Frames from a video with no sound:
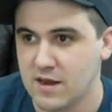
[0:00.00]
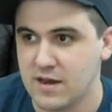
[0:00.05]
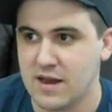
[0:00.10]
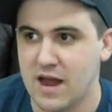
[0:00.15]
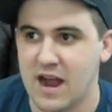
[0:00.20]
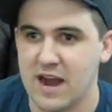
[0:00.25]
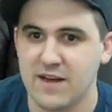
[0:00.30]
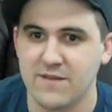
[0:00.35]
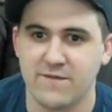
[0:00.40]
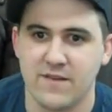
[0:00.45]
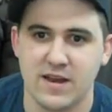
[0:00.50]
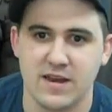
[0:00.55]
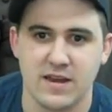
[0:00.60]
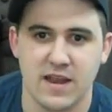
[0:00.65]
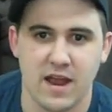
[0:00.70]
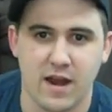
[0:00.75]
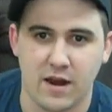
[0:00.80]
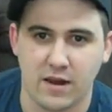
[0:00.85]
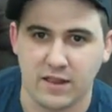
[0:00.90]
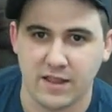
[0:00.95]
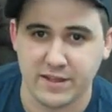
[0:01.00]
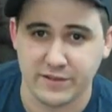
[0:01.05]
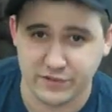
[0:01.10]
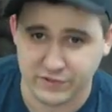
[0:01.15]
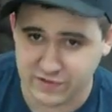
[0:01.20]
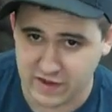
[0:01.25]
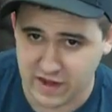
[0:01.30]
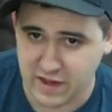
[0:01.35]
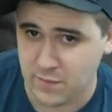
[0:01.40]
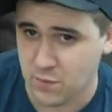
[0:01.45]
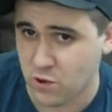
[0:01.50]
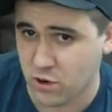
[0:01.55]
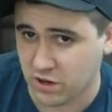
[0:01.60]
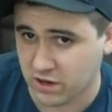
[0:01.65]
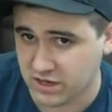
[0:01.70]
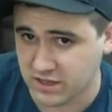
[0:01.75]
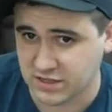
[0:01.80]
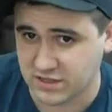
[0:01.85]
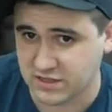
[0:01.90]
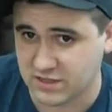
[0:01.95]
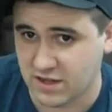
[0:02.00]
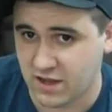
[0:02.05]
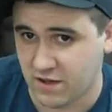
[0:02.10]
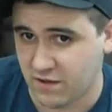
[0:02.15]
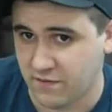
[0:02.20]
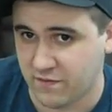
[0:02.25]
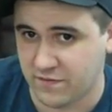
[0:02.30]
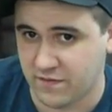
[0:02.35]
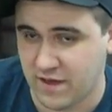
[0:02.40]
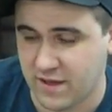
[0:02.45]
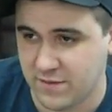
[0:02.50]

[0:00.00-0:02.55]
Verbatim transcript: nine vendetta lists anymore because of.